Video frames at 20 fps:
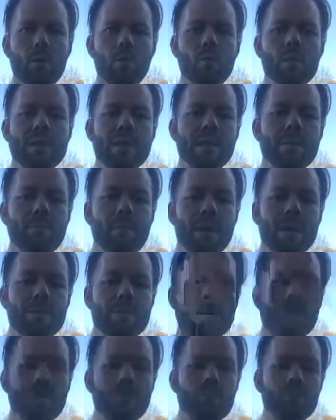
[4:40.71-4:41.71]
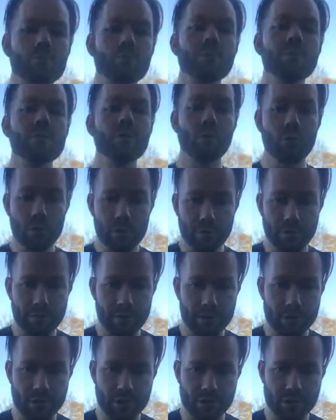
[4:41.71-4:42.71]
we can maybe improve your
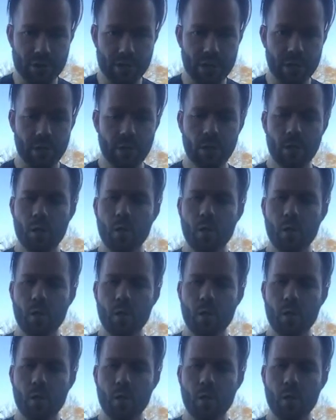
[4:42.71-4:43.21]
efficiency,